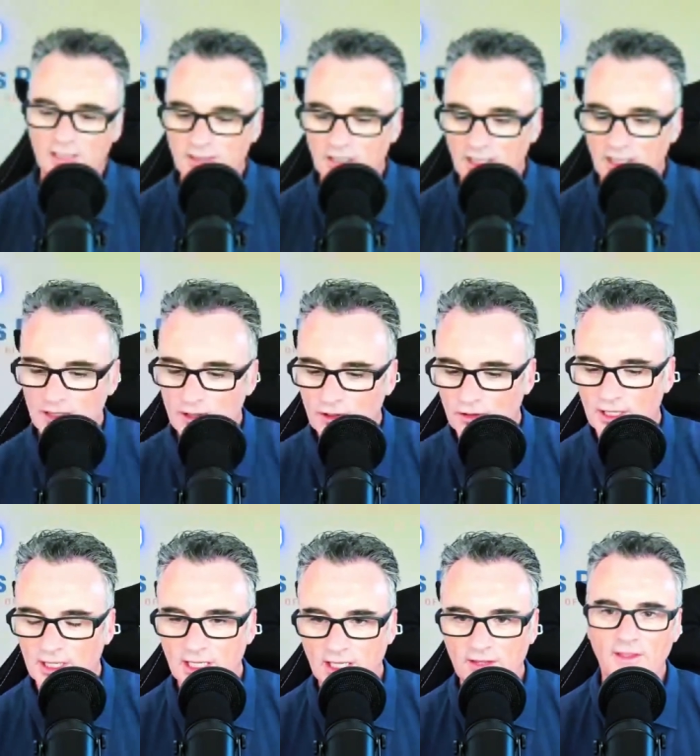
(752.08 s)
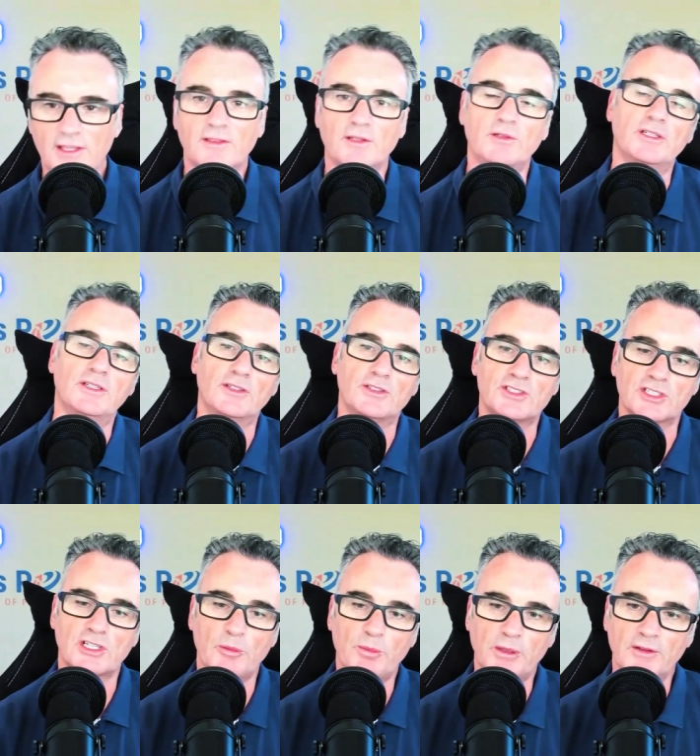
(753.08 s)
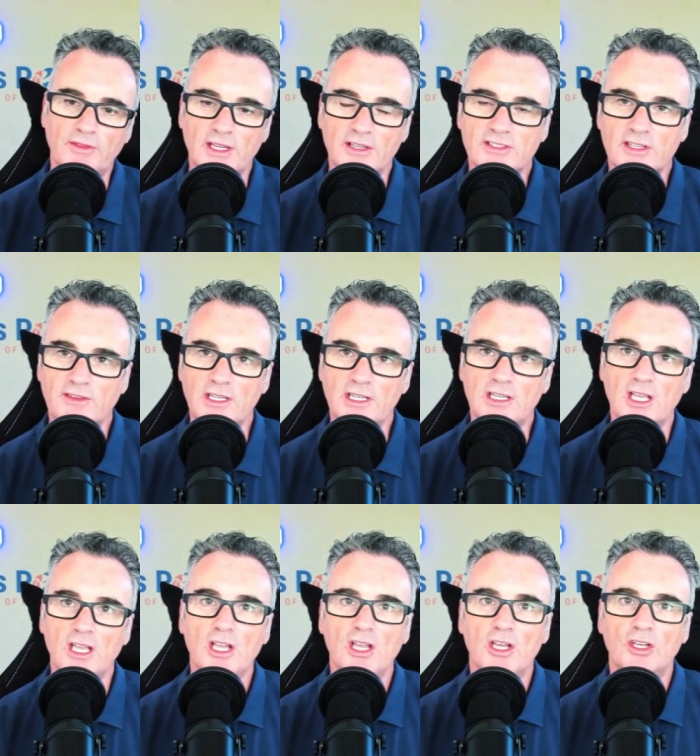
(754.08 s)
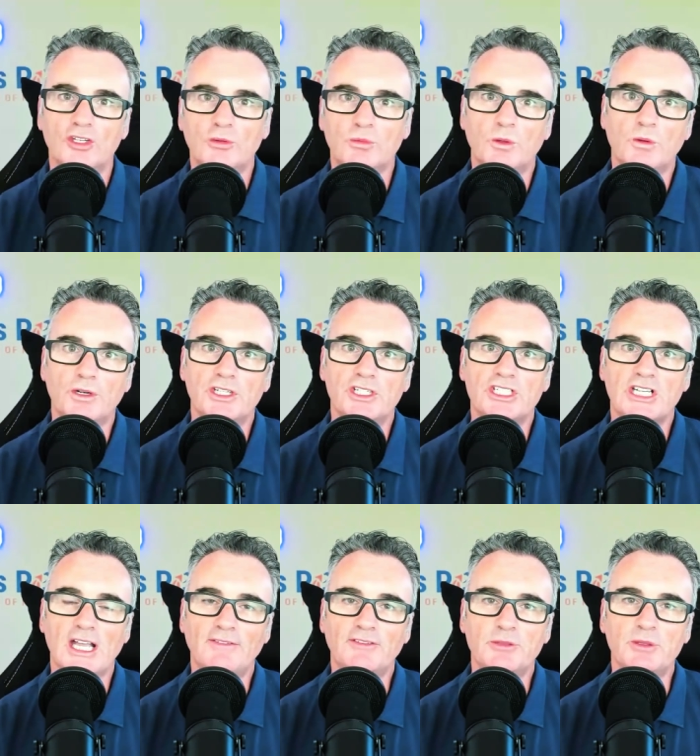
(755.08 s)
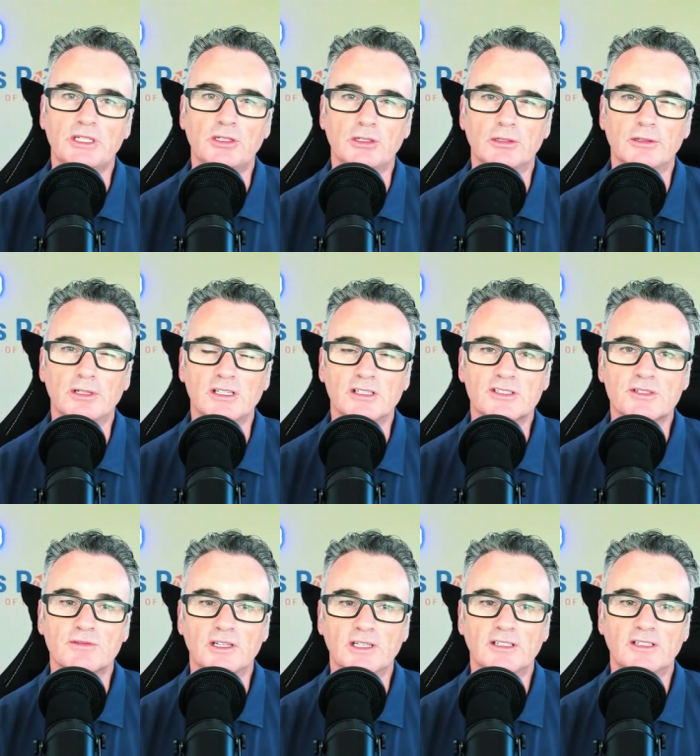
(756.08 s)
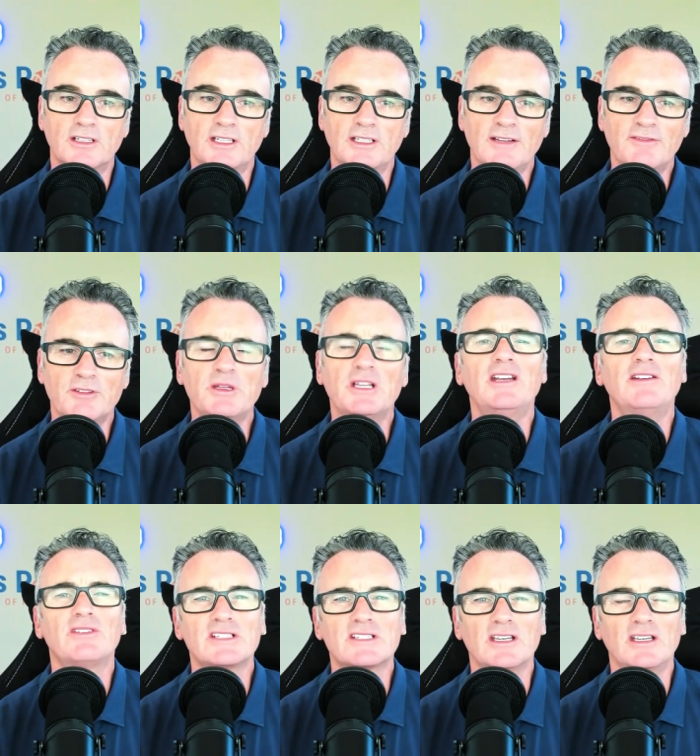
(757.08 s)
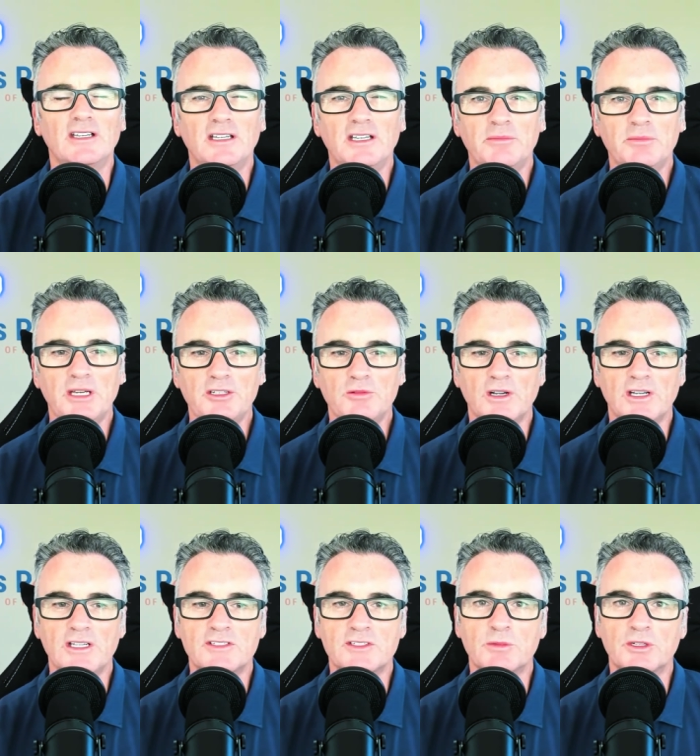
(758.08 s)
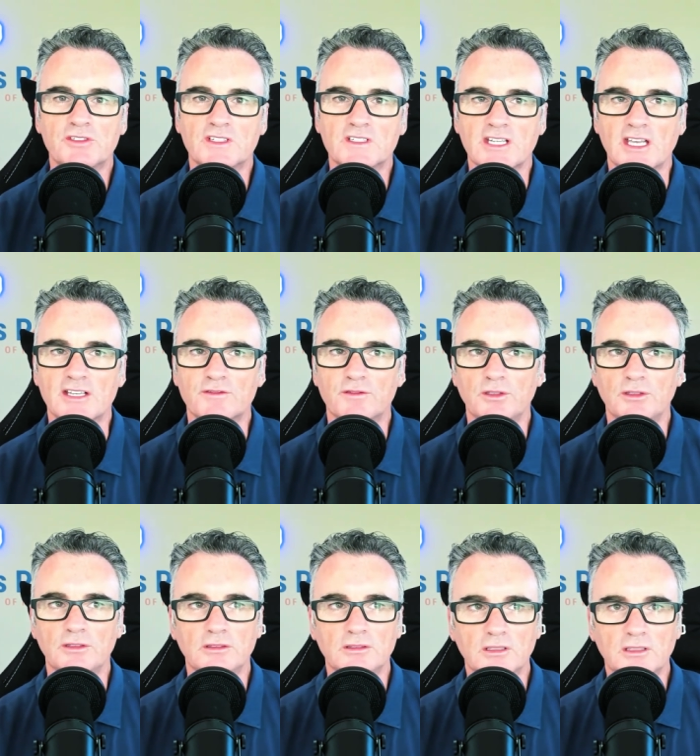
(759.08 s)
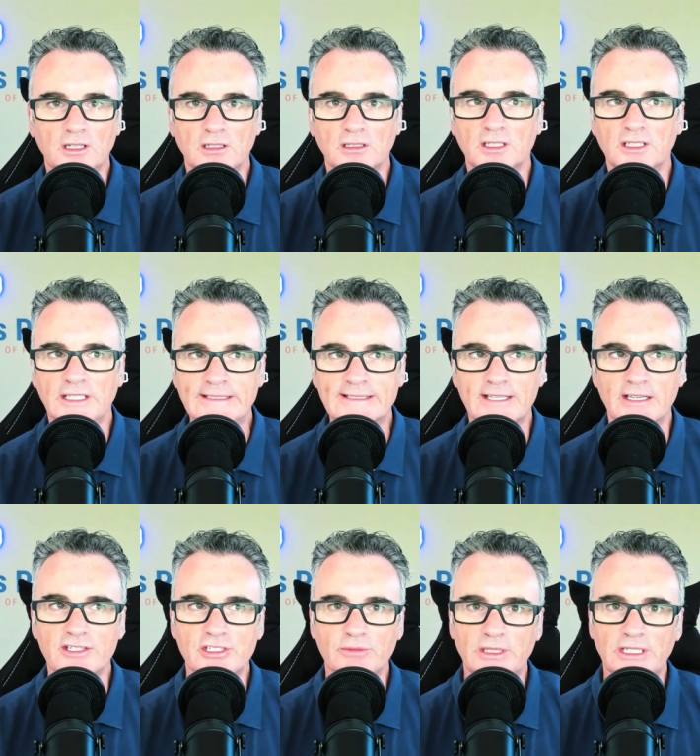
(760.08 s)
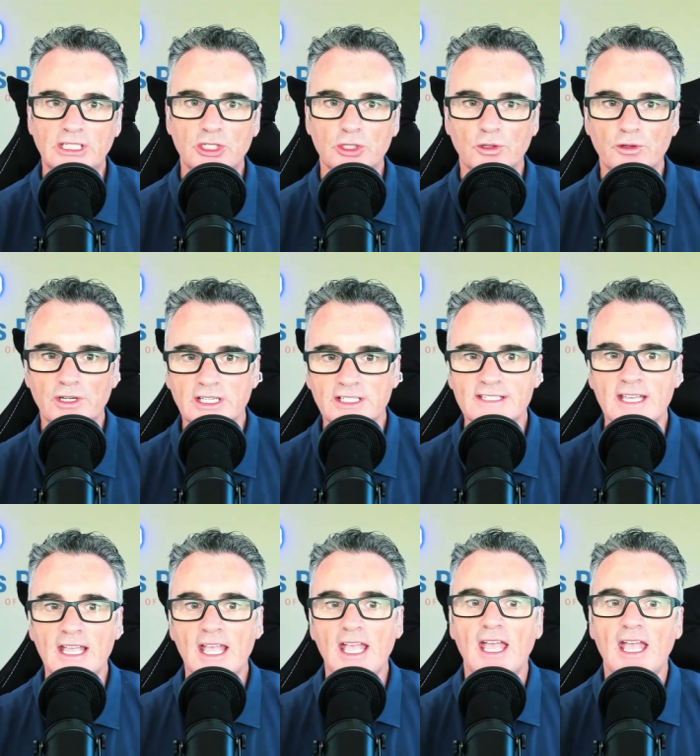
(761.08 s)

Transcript: I, I agree. And I think there are, there's a couple of things. I think number one is you have to be curious, right? And you have to be kind of, in, in many ways, the most successful are insatiably curious